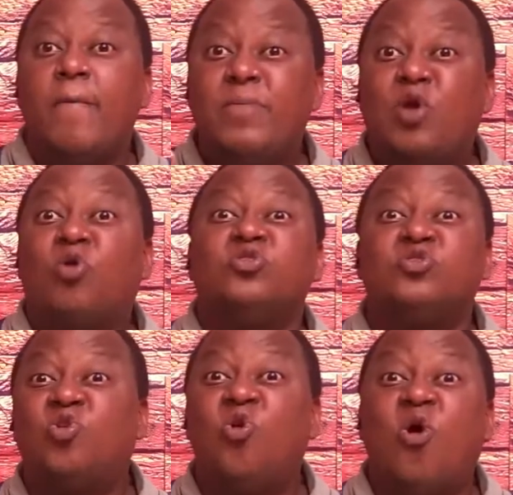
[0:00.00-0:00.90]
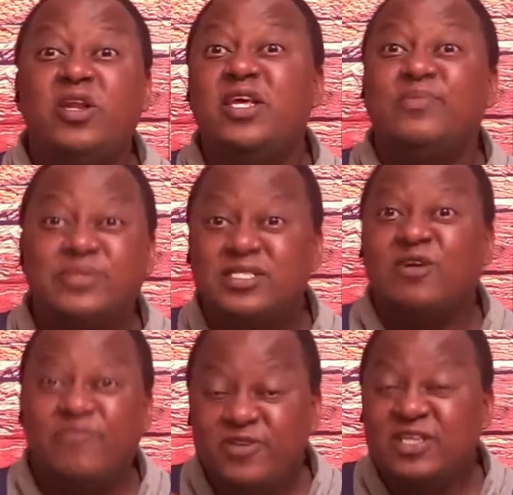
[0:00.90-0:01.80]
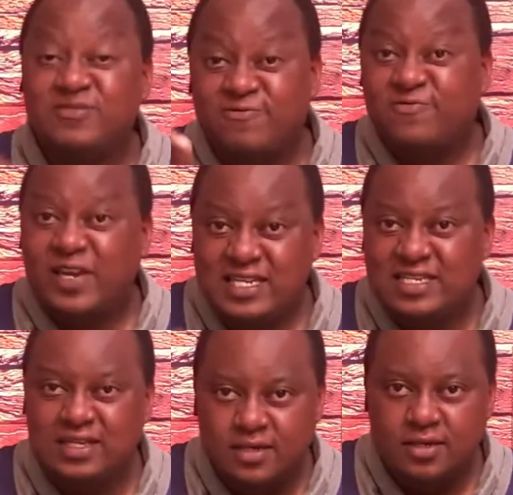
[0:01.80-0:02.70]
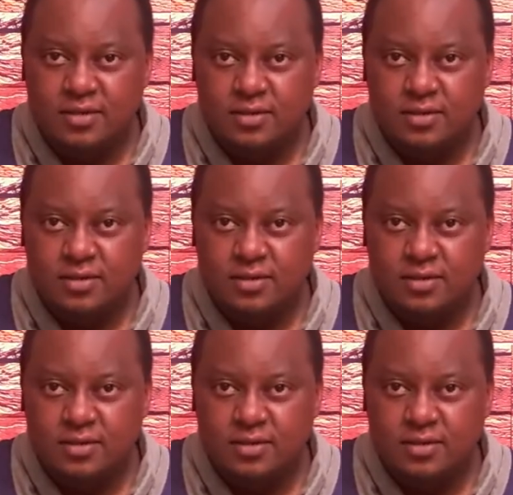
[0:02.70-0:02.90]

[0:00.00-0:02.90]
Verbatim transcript: because God Himself is fighting